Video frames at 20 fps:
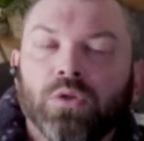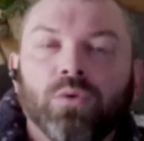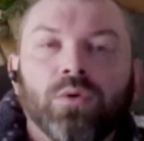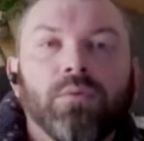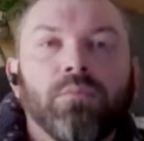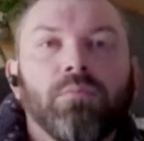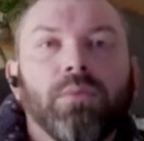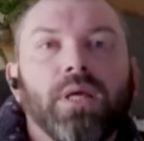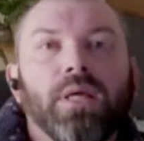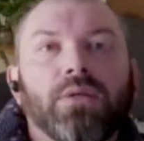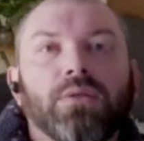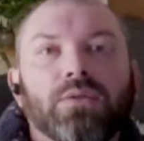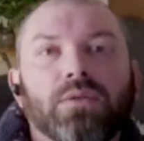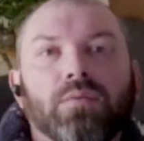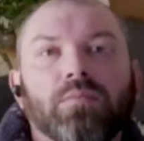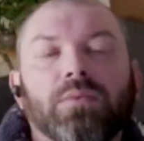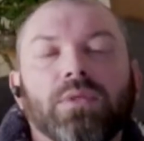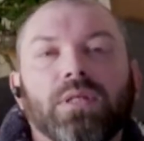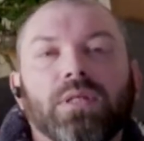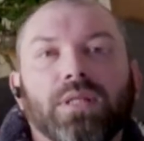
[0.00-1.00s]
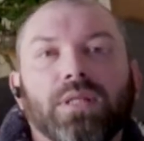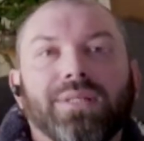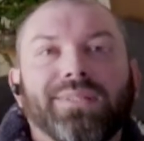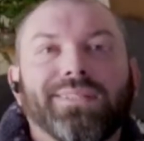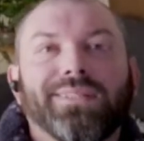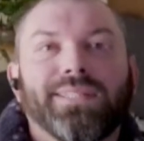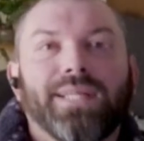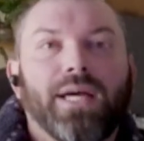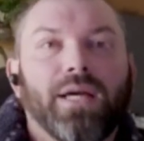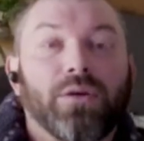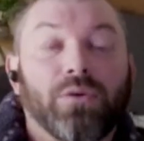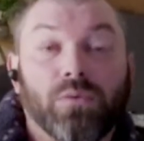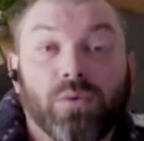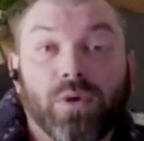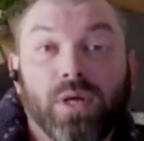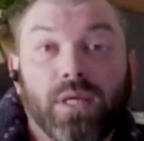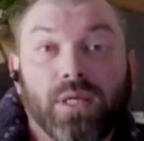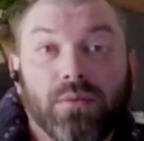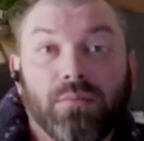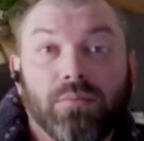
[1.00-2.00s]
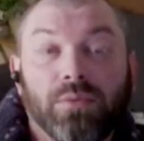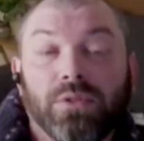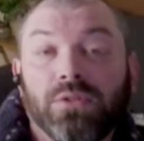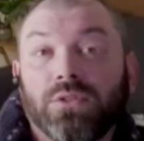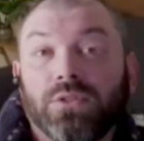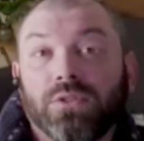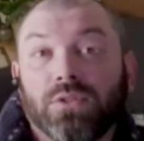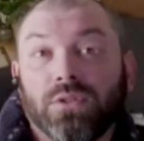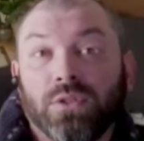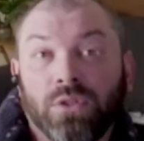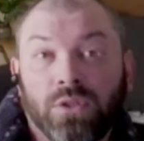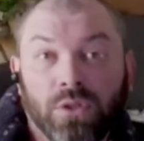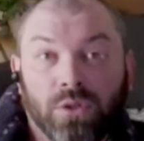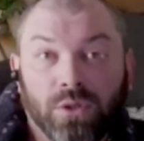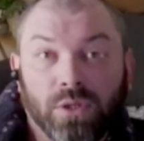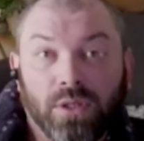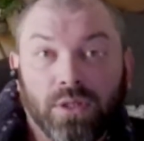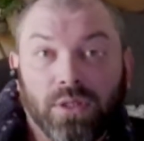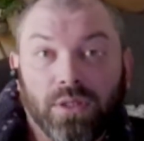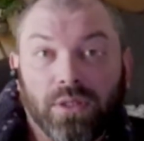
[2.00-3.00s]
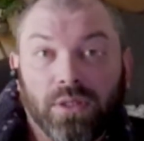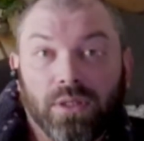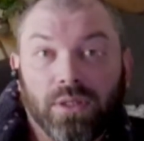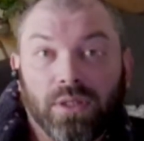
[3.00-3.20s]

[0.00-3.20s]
can make something that is not great, but it's just good